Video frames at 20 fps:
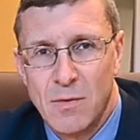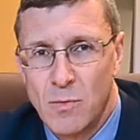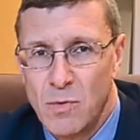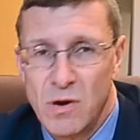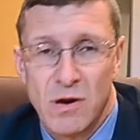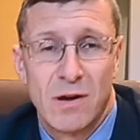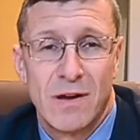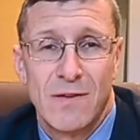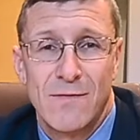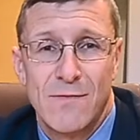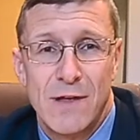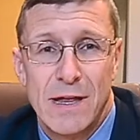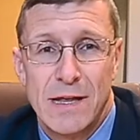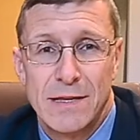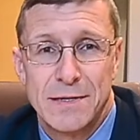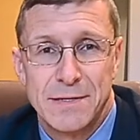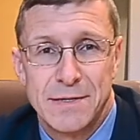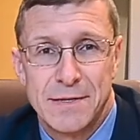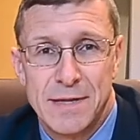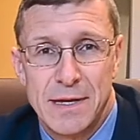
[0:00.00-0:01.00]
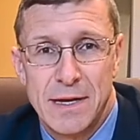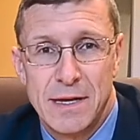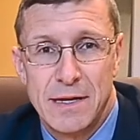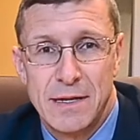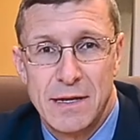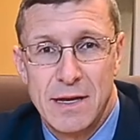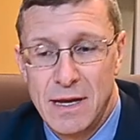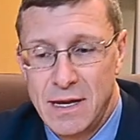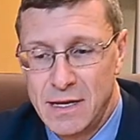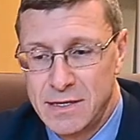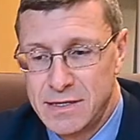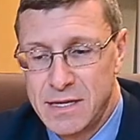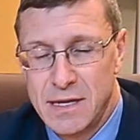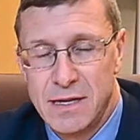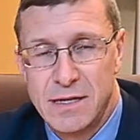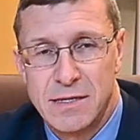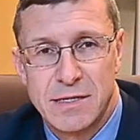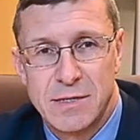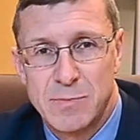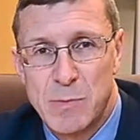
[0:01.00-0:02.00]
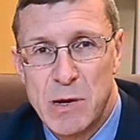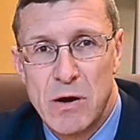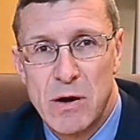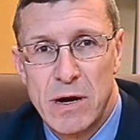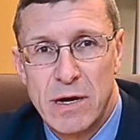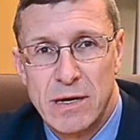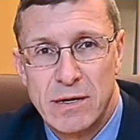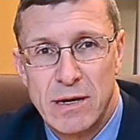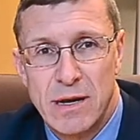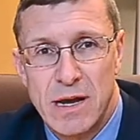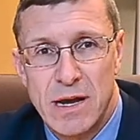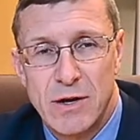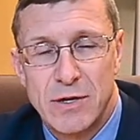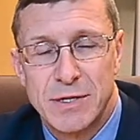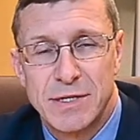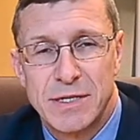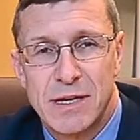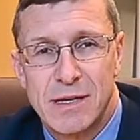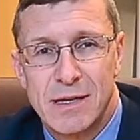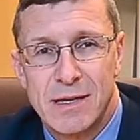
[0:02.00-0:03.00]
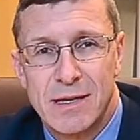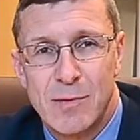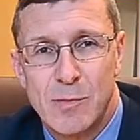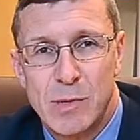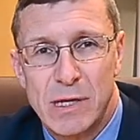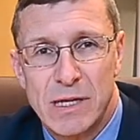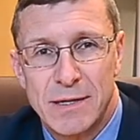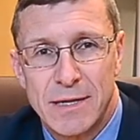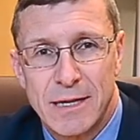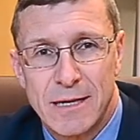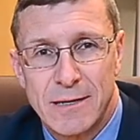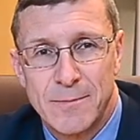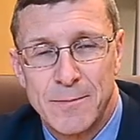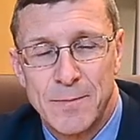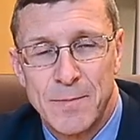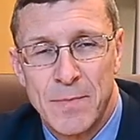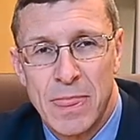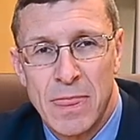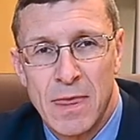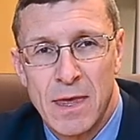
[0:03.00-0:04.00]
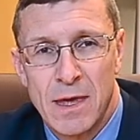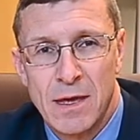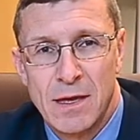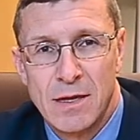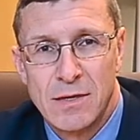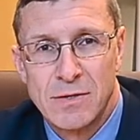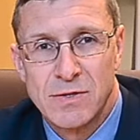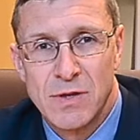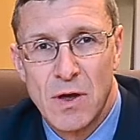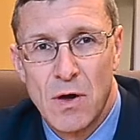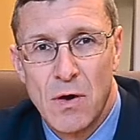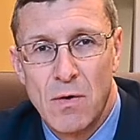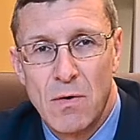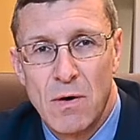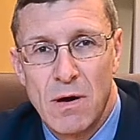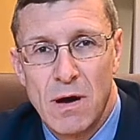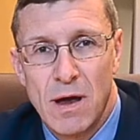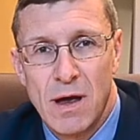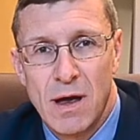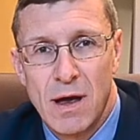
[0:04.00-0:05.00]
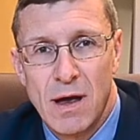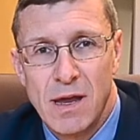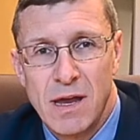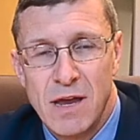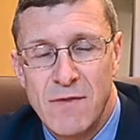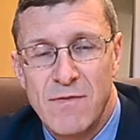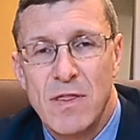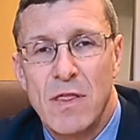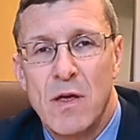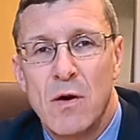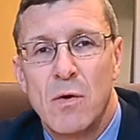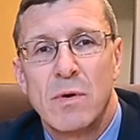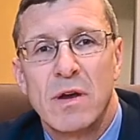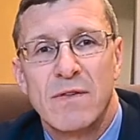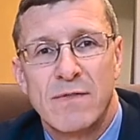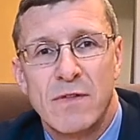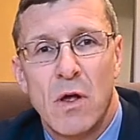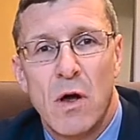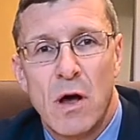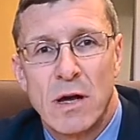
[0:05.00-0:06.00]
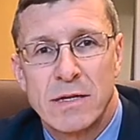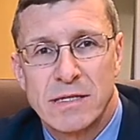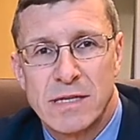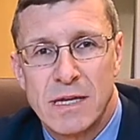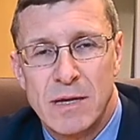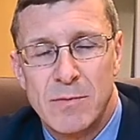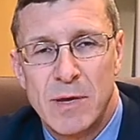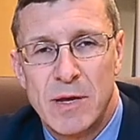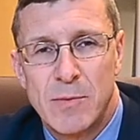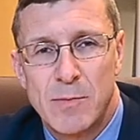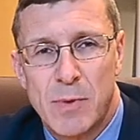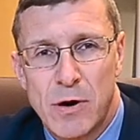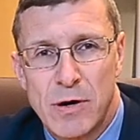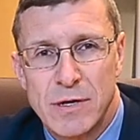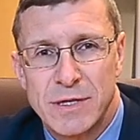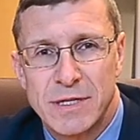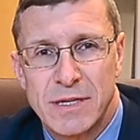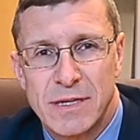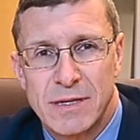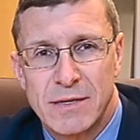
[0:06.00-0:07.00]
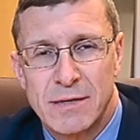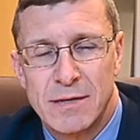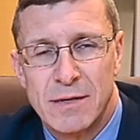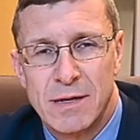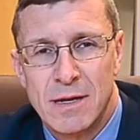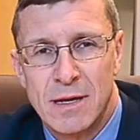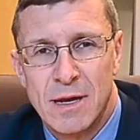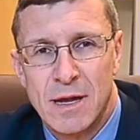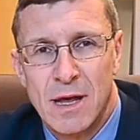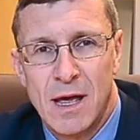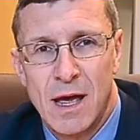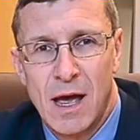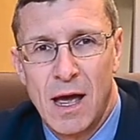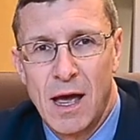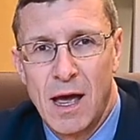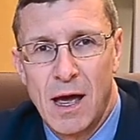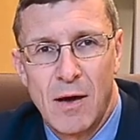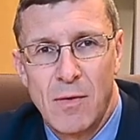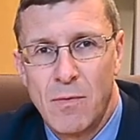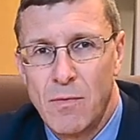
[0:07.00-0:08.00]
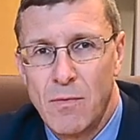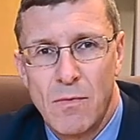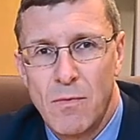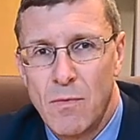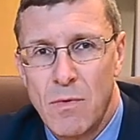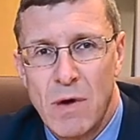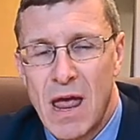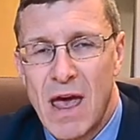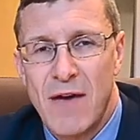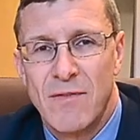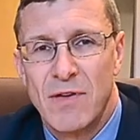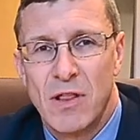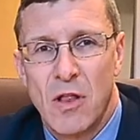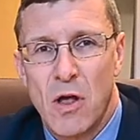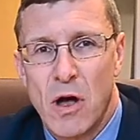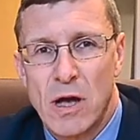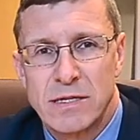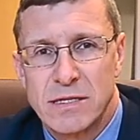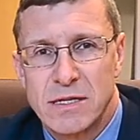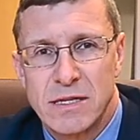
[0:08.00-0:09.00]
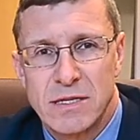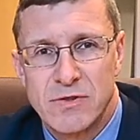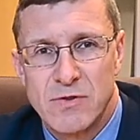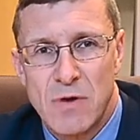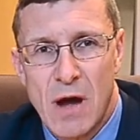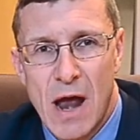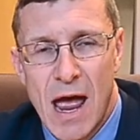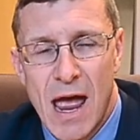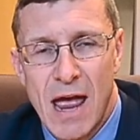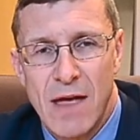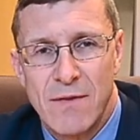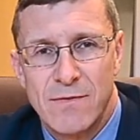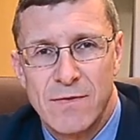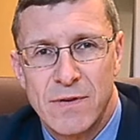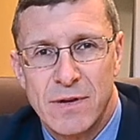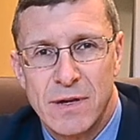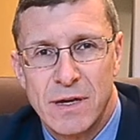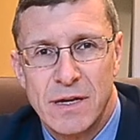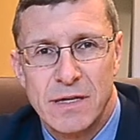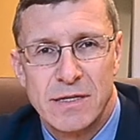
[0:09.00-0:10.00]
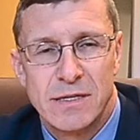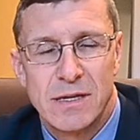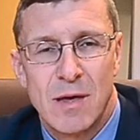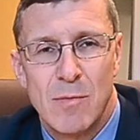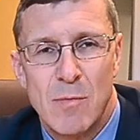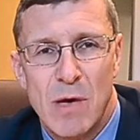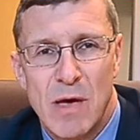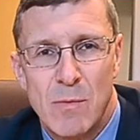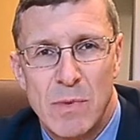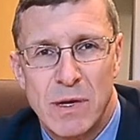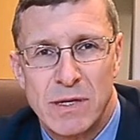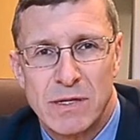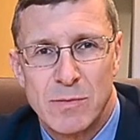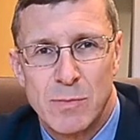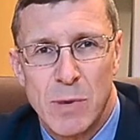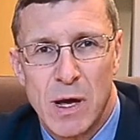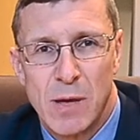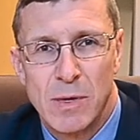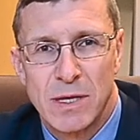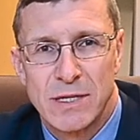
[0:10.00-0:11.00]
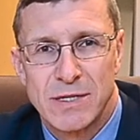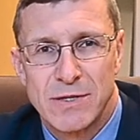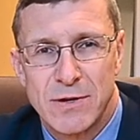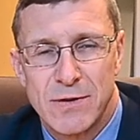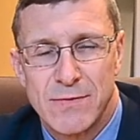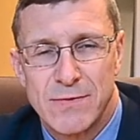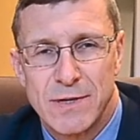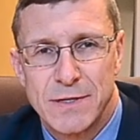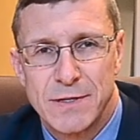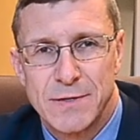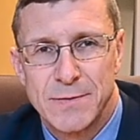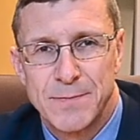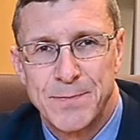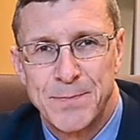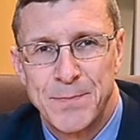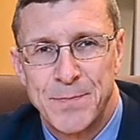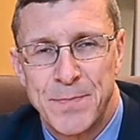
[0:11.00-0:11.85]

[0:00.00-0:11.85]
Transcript: we're convinced that it's his spirit here still in the building. So even though we've lost him in person, uh, we haven't lost his drive, his commitment to public service.